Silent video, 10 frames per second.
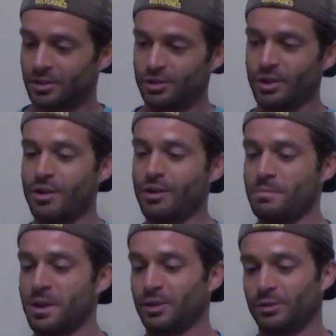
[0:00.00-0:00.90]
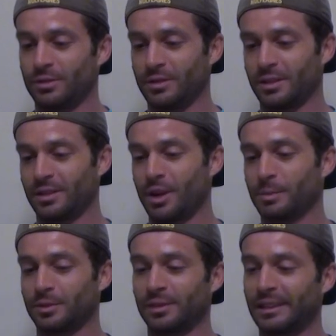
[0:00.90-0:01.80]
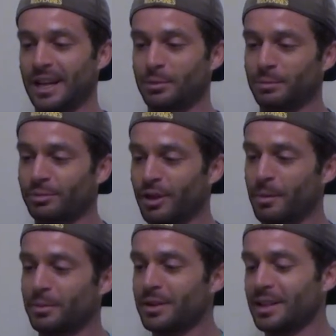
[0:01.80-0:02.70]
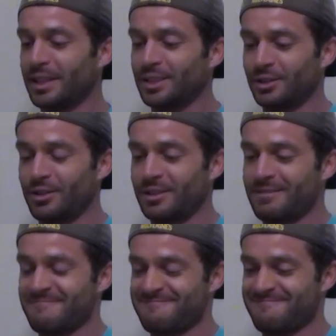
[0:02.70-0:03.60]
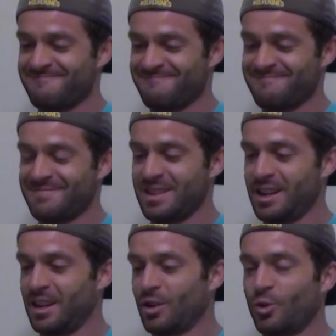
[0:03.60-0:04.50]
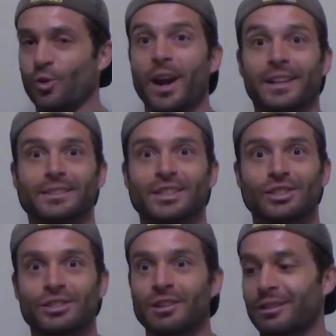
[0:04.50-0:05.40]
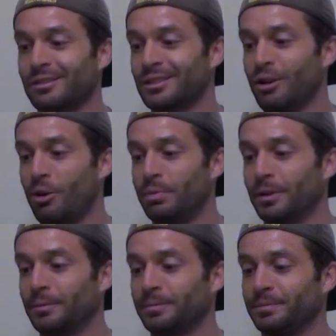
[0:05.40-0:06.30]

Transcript: So make sure the cups are labeled properly. Let's start cracking these suckers open.